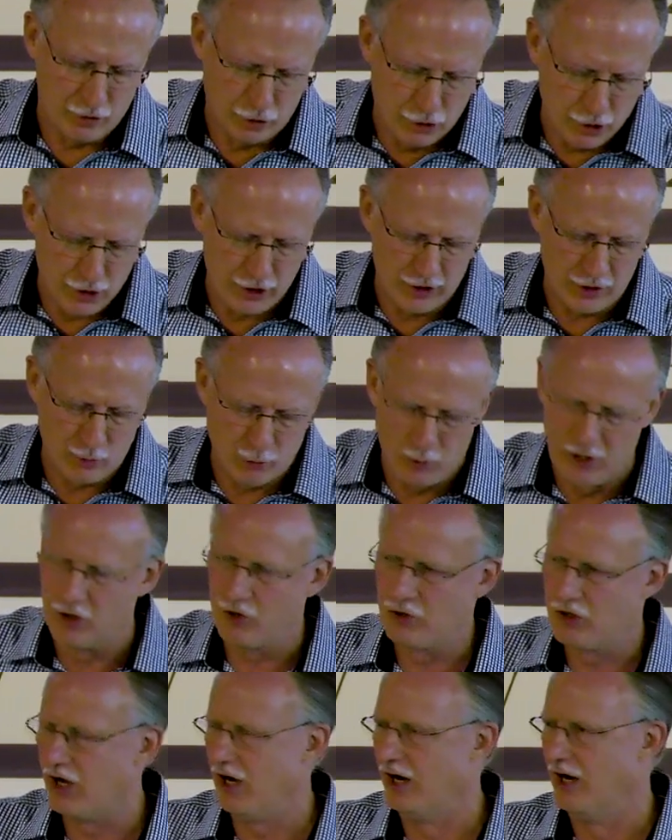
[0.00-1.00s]
Good
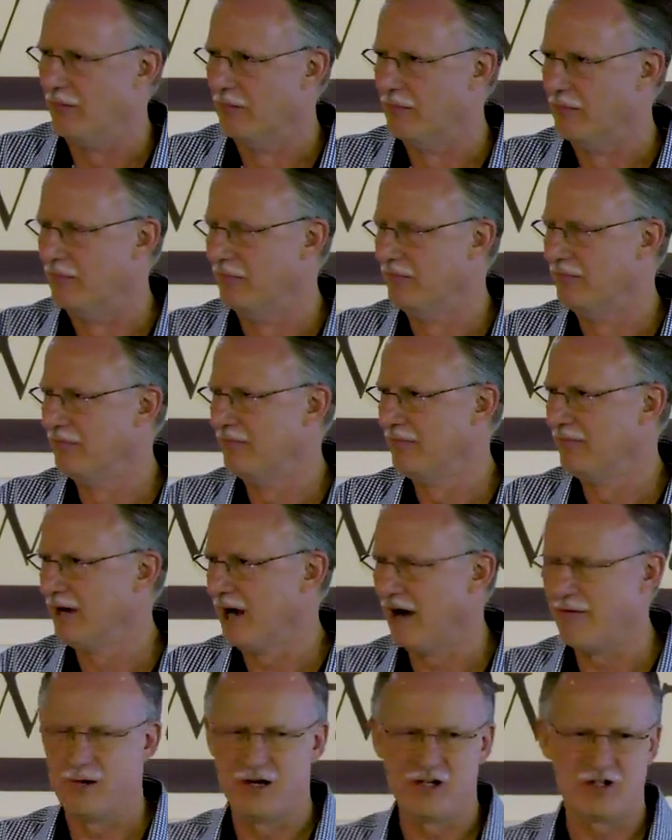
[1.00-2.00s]
will come.
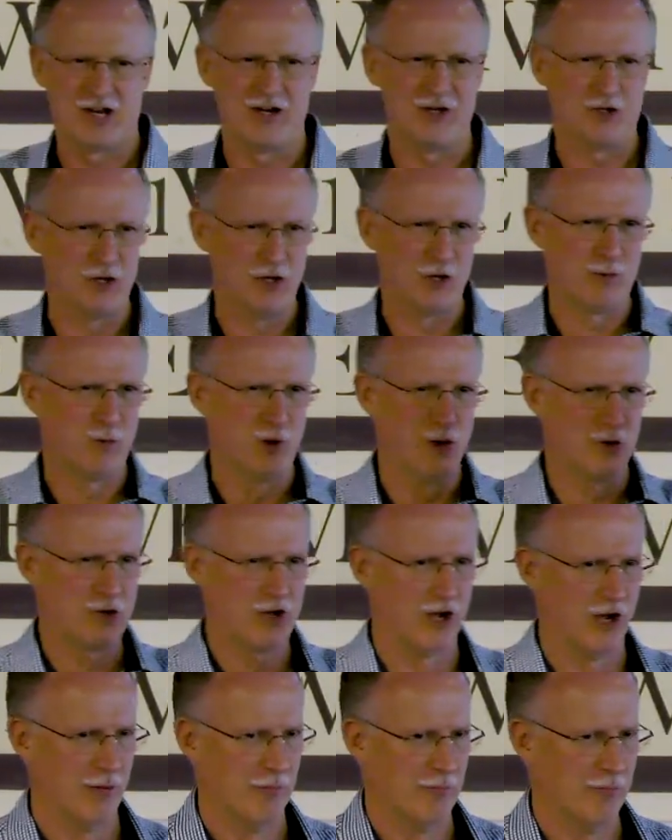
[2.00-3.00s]
Everybody say, Good will
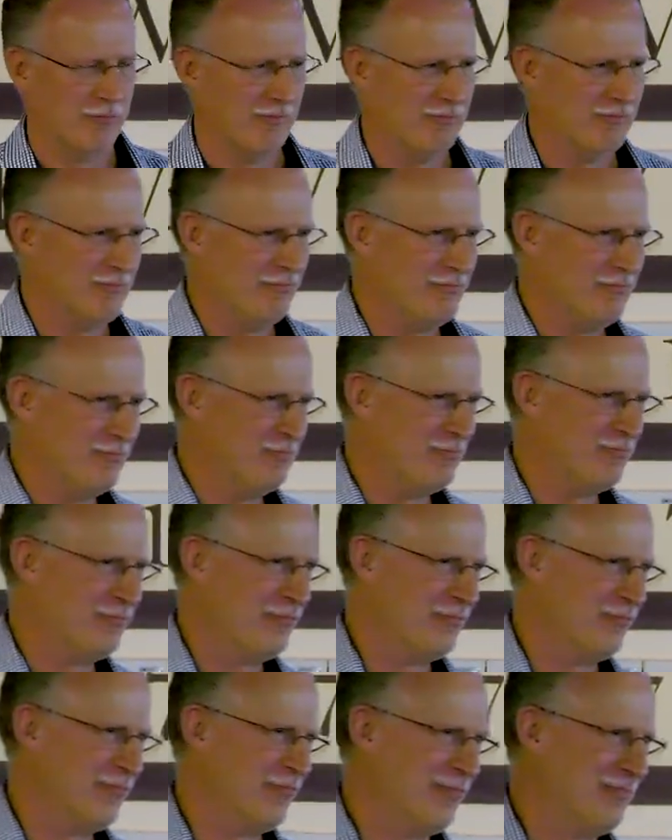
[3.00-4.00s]
come. Good will
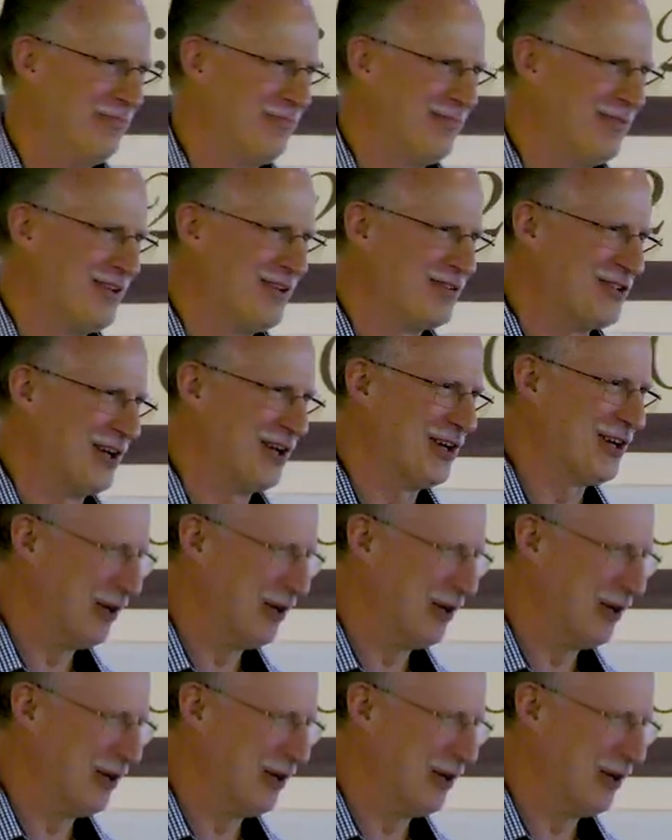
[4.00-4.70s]
come. Say it